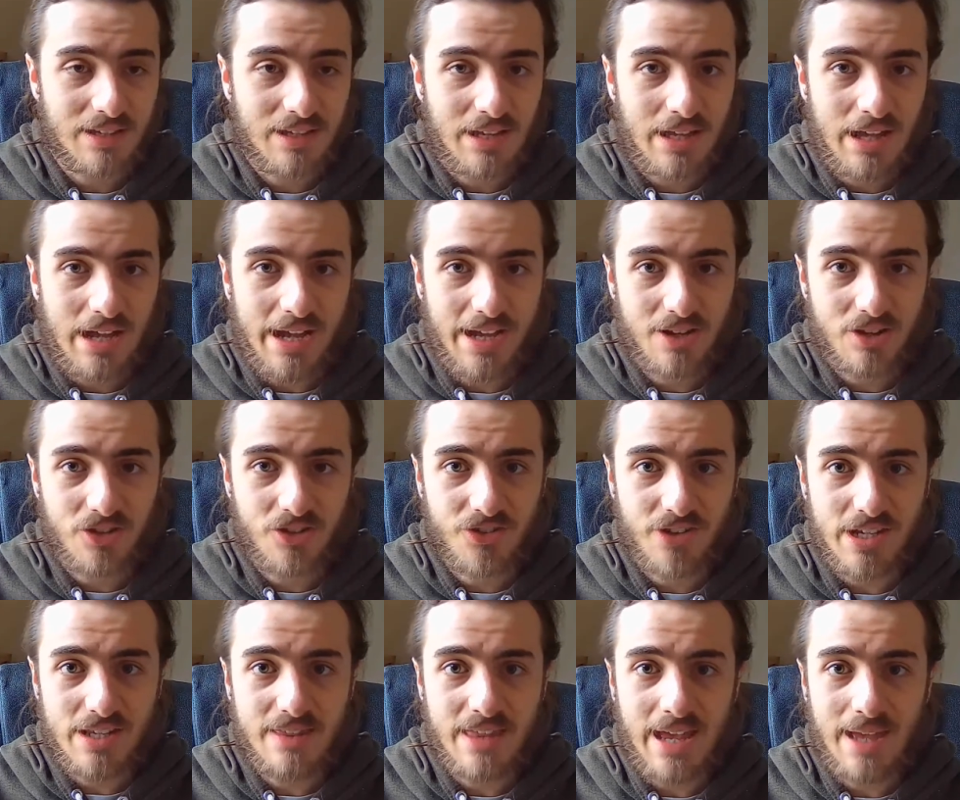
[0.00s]
I could
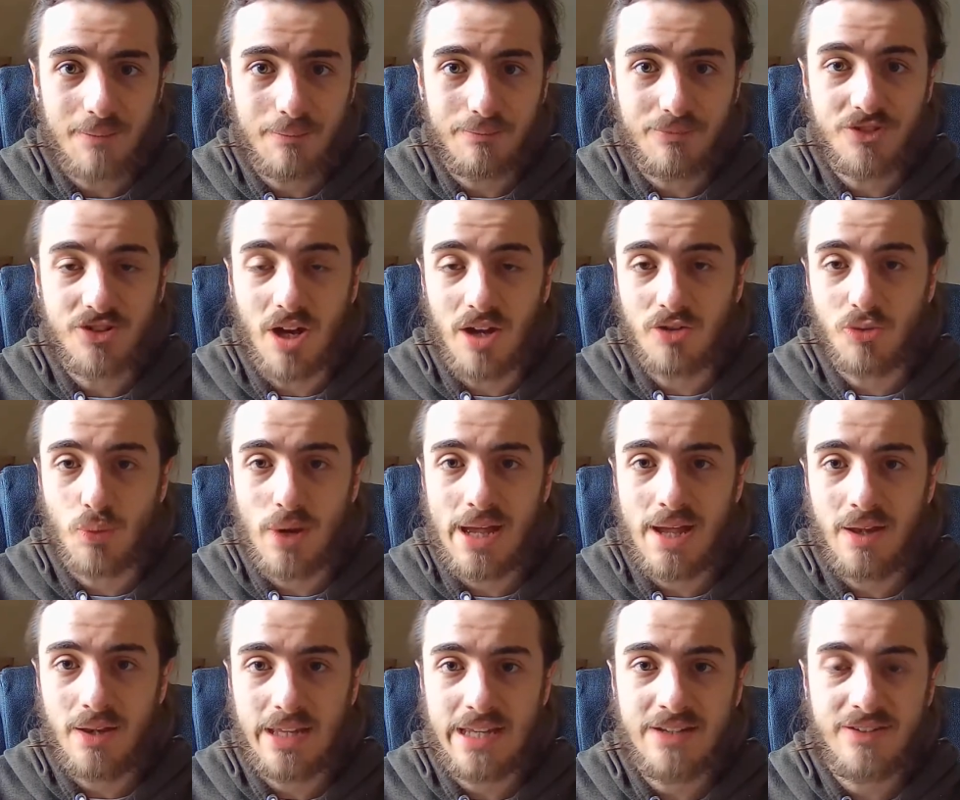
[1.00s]
see that done
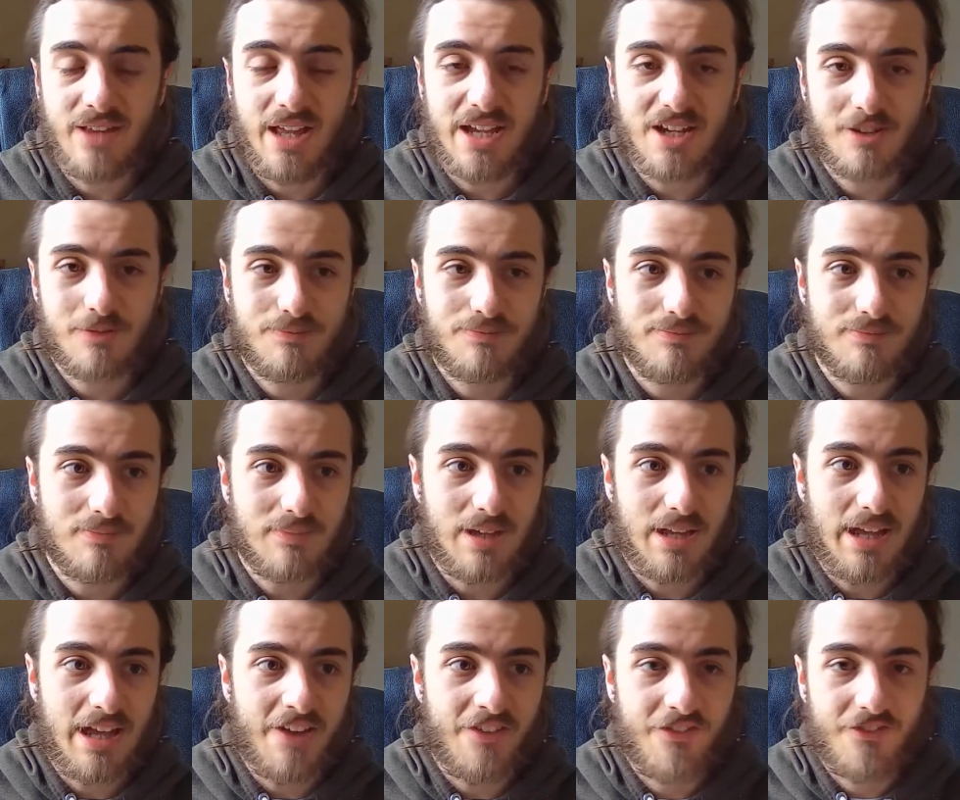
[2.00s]
well in like
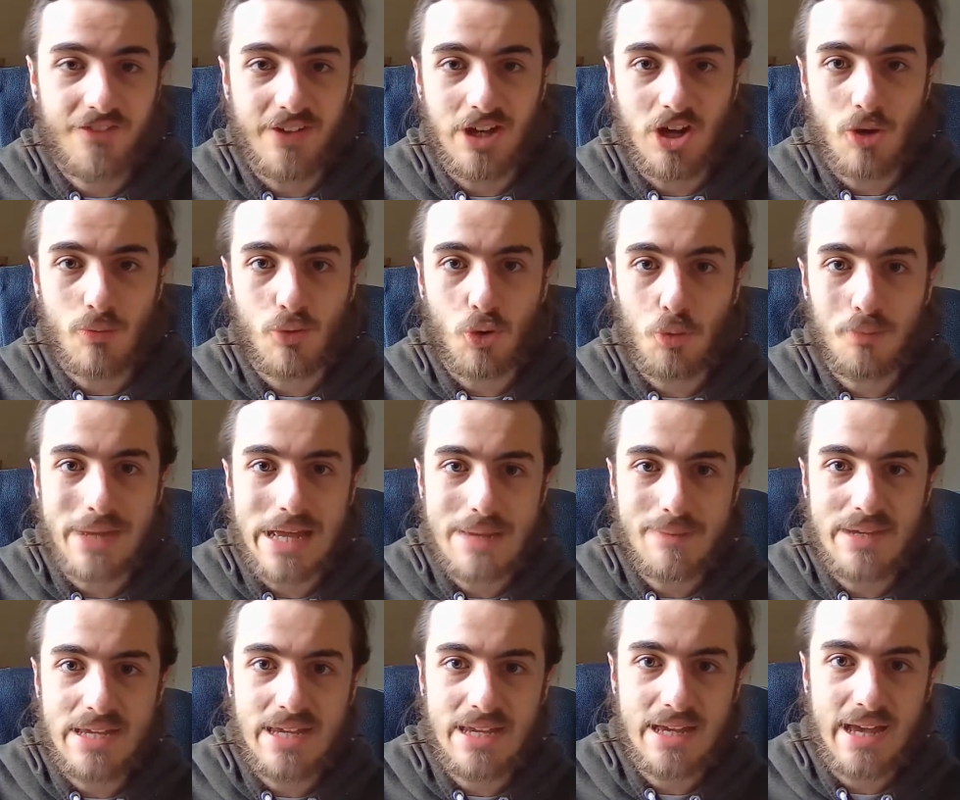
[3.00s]
a film or
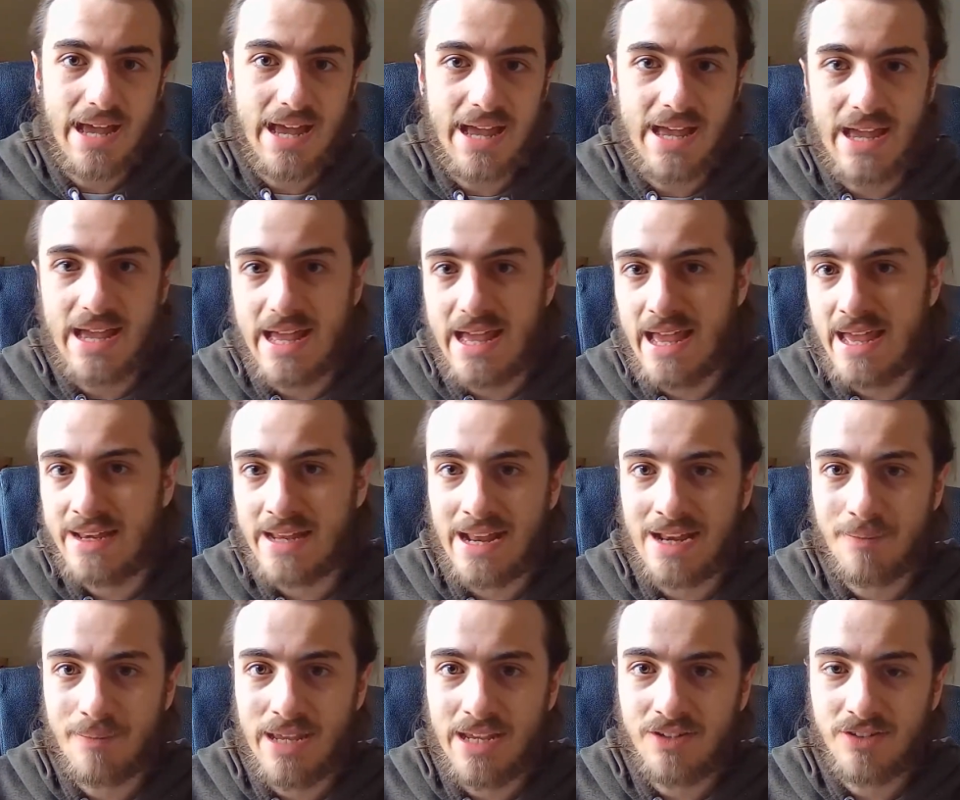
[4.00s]
maybe an
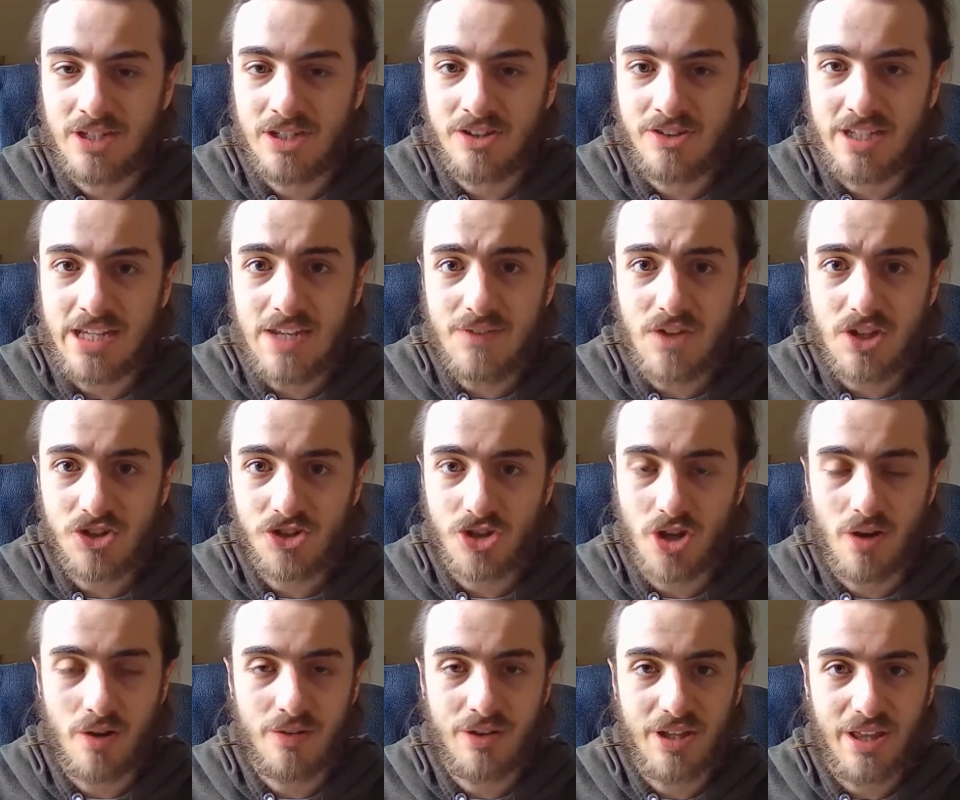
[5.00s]
animated TV
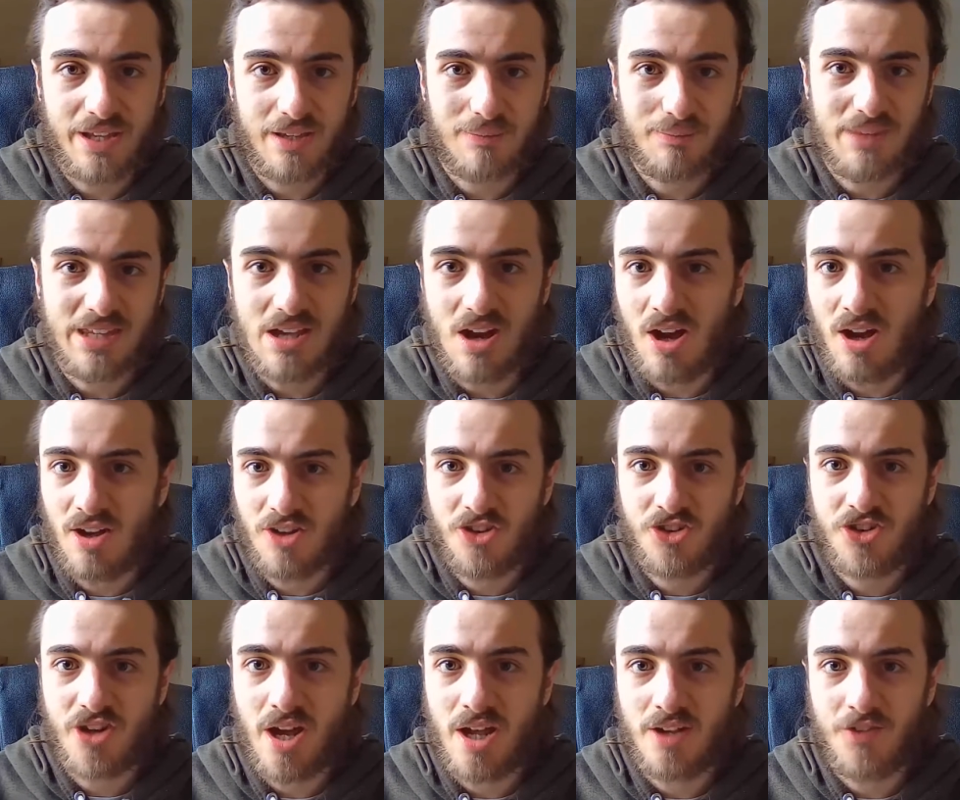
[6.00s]
show, like the art
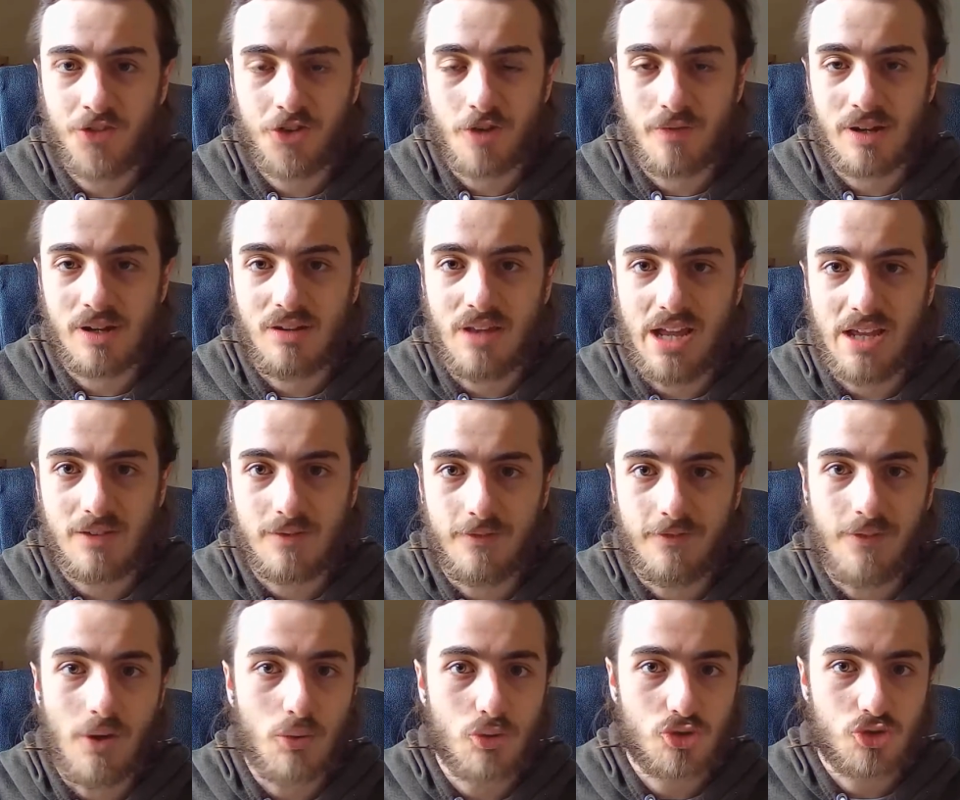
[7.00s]
style of something like
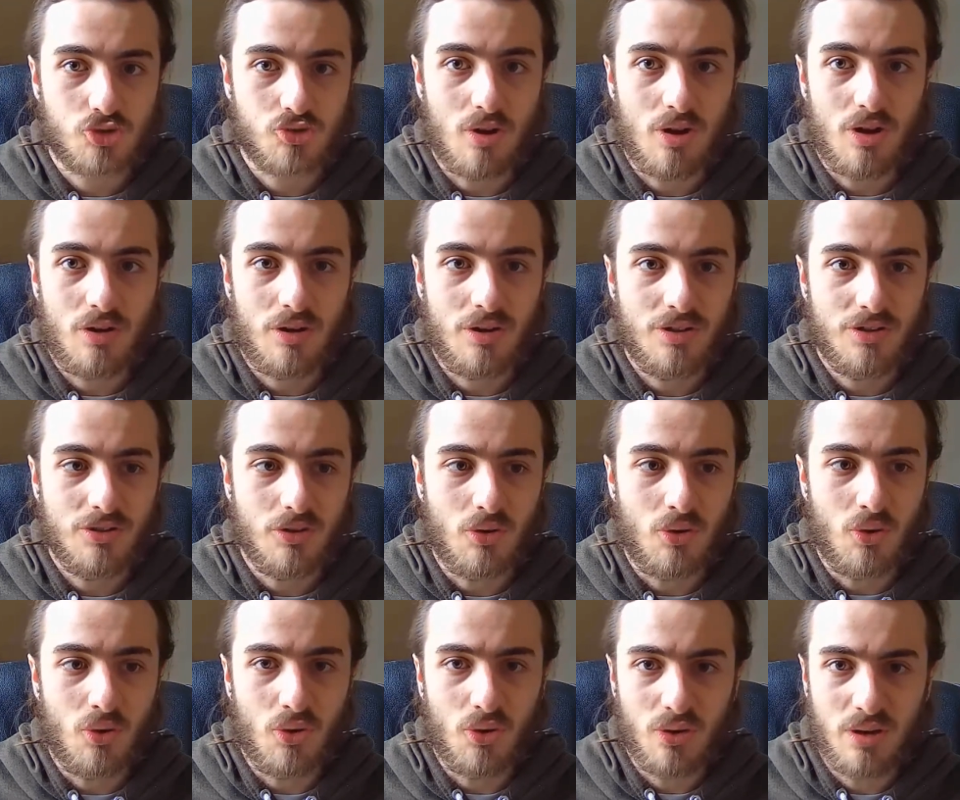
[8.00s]
Voltron
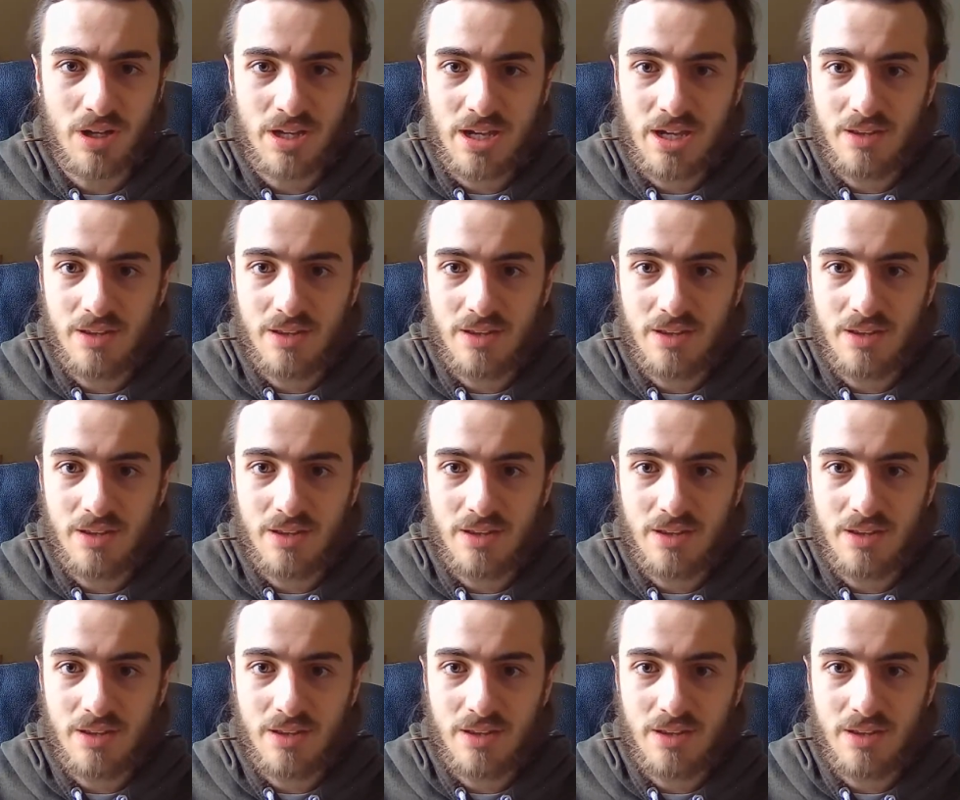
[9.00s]
or